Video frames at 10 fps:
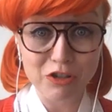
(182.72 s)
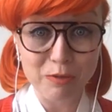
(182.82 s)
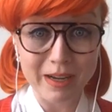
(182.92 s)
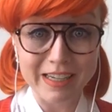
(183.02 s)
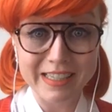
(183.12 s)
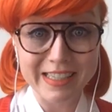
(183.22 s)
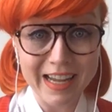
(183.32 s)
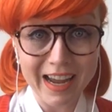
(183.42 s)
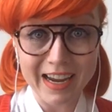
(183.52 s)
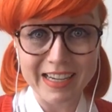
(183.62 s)
and show my
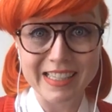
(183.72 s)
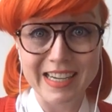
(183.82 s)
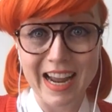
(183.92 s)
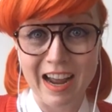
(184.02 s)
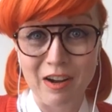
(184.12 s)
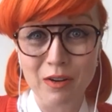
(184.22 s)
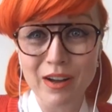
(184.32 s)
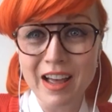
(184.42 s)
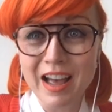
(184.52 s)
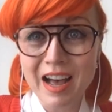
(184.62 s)
slides
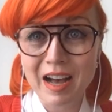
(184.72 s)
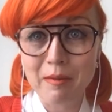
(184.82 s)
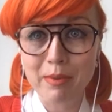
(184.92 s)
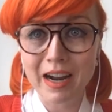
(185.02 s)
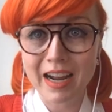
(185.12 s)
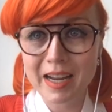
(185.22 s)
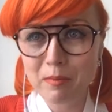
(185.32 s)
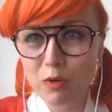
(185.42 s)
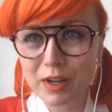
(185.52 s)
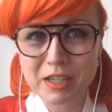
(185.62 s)
now. Um, but I
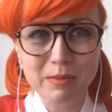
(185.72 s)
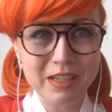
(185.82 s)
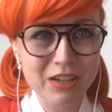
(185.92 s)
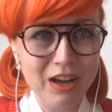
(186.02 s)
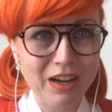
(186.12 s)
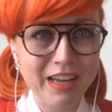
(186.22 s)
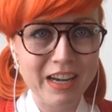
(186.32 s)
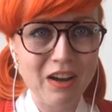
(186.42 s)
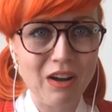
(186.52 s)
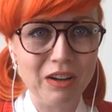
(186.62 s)
am going to be
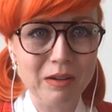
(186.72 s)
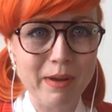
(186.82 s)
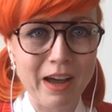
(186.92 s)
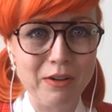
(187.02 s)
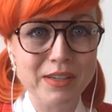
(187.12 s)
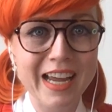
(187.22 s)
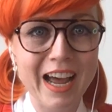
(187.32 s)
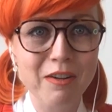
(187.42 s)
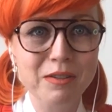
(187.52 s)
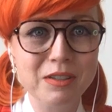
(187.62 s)
talking all about
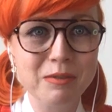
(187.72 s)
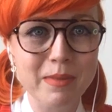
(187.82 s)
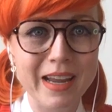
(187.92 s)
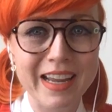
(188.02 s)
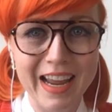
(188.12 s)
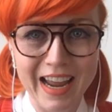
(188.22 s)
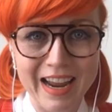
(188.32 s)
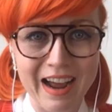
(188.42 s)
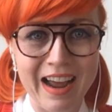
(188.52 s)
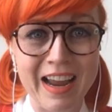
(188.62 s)
how to make
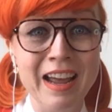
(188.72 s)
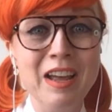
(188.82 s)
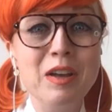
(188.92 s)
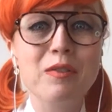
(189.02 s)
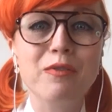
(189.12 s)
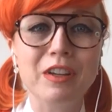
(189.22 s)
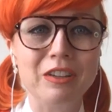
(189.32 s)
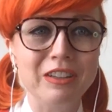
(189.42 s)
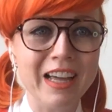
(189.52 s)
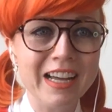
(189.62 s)
AI
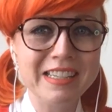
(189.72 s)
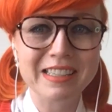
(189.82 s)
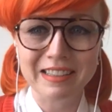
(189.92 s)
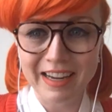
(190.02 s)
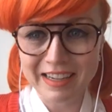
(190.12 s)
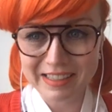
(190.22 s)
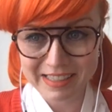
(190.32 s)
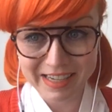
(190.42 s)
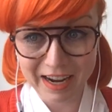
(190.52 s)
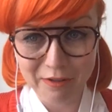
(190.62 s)
feel less like
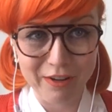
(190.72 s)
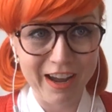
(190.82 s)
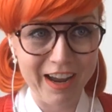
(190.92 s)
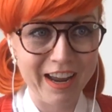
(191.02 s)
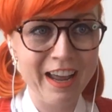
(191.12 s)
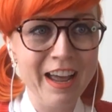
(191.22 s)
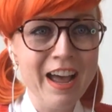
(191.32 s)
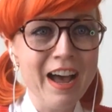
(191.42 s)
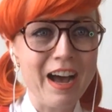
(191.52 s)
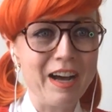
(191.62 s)
sci fi.
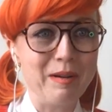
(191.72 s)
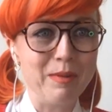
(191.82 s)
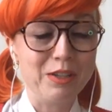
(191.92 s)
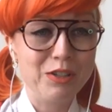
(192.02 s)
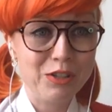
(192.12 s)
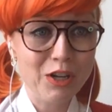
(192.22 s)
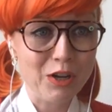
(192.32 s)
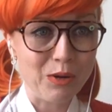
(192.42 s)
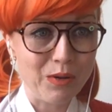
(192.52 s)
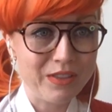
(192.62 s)
Um,
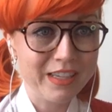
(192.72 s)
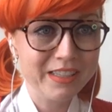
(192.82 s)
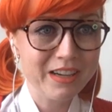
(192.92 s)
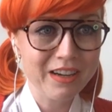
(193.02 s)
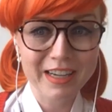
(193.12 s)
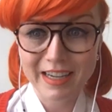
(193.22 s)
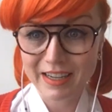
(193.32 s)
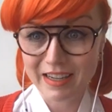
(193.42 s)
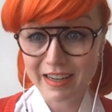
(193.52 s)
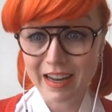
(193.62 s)
so, this talk,
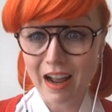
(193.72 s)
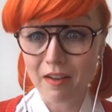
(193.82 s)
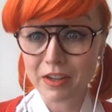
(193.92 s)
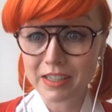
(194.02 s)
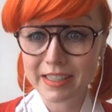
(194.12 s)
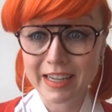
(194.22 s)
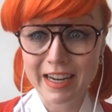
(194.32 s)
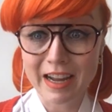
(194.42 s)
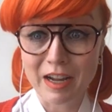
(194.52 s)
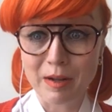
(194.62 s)
is,
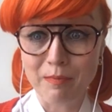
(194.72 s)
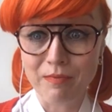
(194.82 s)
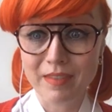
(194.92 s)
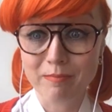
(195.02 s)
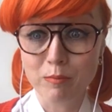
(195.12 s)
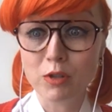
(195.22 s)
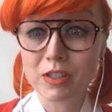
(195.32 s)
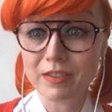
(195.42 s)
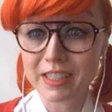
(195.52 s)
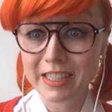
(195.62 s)
obviously, um,
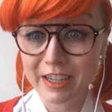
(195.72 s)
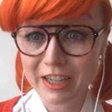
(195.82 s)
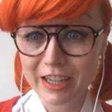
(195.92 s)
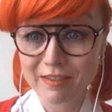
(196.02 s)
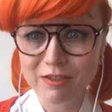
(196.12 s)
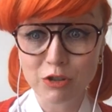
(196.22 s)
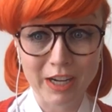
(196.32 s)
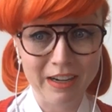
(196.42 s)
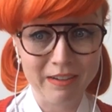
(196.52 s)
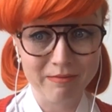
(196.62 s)
most of us here
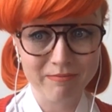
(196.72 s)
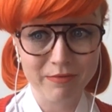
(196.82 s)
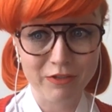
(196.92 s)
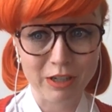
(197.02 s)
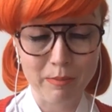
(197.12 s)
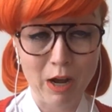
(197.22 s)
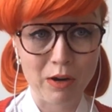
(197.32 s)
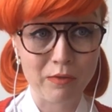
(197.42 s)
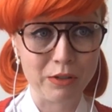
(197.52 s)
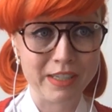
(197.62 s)
joining for
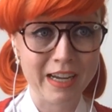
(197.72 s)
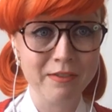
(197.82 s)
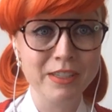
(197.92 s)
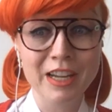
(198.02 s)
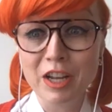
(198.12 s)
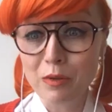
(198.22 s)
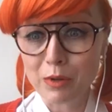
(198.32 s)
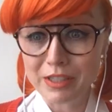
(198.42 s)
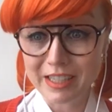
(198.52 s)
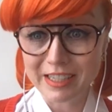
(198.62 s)
Powerful Devs,
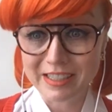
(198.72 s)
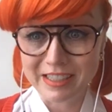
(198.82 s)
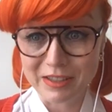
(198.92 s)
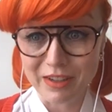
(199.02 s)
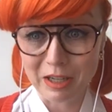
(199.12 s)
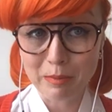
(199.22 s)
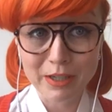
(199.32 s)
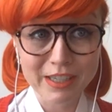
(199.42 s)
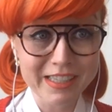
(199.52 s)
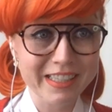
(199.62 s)
we're citizen
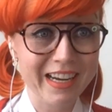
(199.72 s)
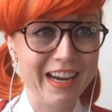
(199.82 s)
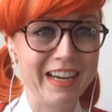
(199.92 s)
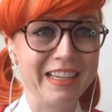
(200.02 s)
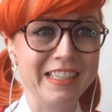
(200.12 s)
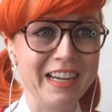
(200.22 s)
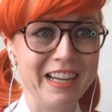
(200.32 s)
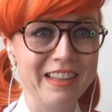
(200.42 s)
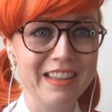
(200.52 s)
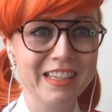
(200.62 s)
developers. And
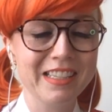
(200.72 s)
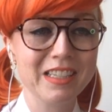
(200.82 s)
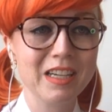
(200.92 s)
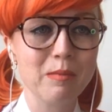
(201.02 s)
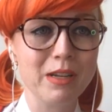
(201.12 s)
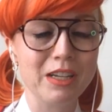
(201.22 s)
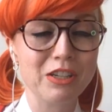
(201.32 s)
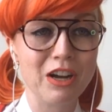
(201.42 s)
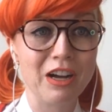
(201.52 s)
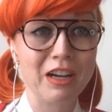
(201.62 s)
uh, this is going to be a
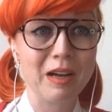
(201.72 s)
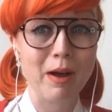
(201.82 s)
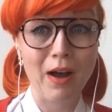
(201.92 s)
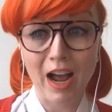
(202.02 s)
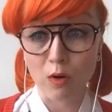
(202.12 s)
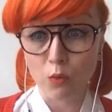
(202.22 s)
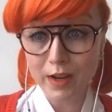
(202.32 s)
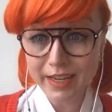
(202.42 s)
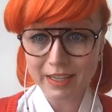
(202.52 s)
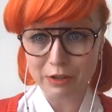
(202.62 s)
talk about how
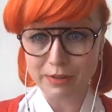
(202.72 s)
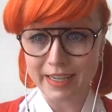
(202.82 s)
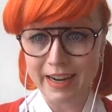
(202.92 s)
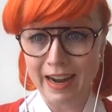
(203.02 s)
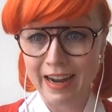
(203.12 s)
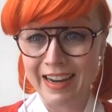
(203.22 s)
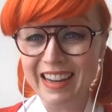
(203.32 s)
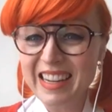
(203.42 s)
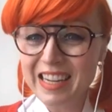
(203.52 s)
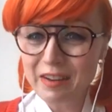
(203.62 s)
we can use
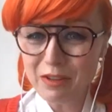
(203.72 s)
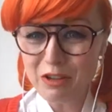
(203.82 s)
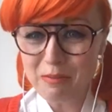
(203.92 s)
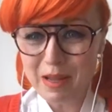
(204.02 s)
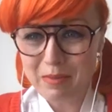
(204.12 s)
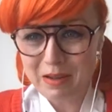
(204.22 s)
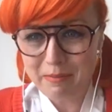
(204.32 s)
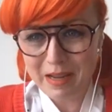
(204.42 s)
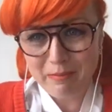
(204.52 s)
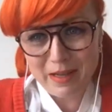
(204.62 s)
AI, even though maybe
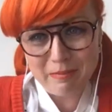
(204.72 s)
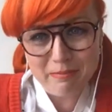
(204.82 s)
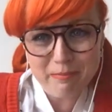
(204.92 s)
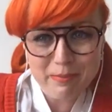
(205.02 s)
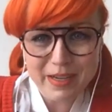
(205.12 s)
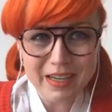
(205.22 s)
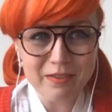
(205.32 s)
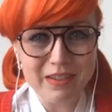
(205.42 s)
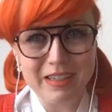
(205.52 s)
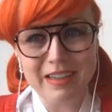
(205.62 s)
it might be a bit
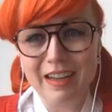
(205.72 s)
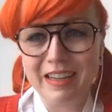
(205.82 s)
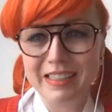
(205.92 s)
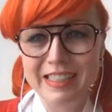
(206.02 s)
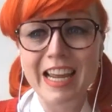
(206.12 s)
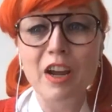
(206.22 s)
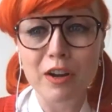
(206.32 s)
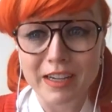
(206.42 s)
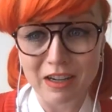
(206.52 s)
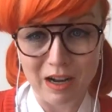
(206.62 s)
of a, a
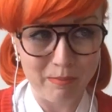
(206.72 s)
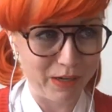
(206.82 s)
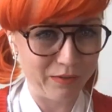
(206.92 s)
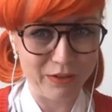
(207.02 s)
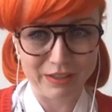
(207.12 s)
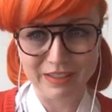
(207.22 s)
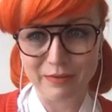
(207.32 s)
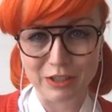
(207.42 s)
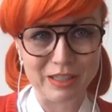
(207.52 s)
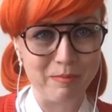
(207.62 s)
scary topic for,
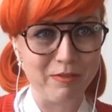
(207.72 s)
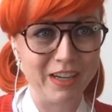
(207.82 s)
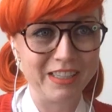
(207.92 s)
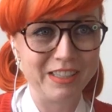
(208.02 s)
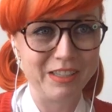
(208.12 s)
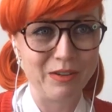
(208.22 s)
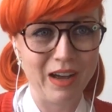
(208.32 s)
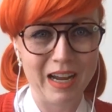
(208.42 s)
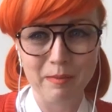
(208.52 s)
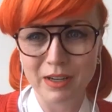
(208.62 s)
for some of us.
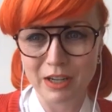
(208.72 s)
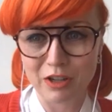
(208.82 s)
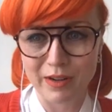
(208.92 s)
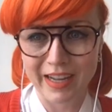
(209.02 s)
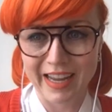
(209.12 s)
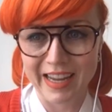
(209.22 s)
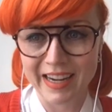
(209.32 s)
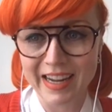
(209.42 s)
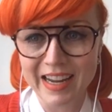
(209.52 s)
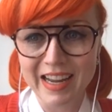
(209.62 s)
So, I'm going to go
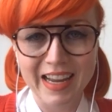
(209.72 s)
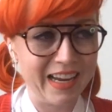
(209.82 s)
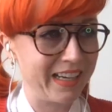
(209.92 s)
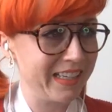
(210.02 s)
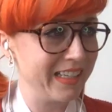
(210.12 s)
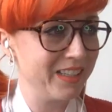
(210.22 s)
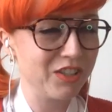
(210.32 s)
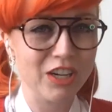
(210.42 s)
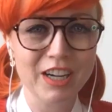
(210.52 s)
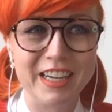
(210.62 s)
ahead and
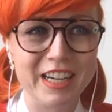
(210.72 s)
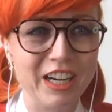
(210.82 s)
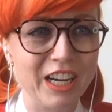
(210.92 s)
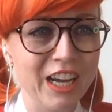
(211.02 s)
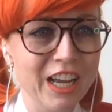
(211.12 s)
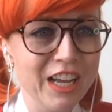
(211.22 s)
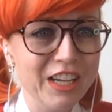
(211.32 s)
get started here.